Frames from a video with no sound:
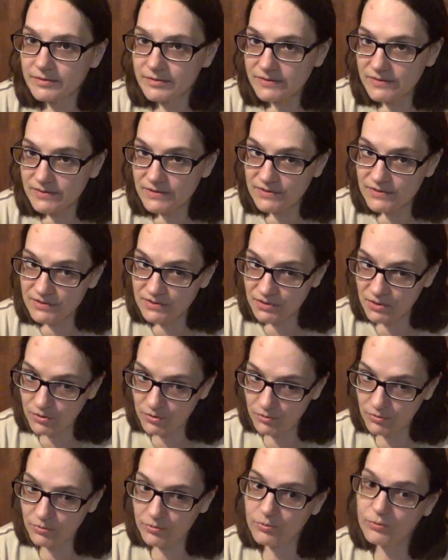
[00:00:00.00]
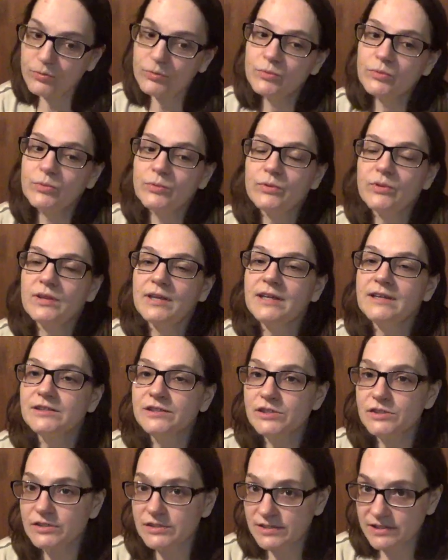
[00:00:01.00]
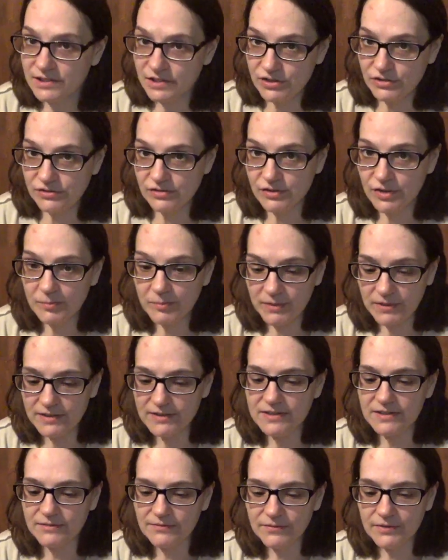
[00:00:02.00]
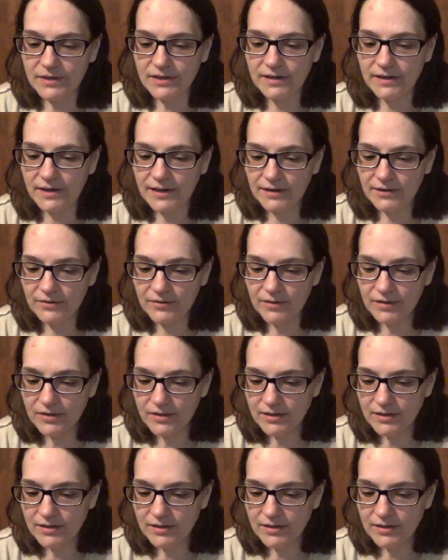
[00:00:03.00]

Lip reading: So the insurance issues are a bit different now.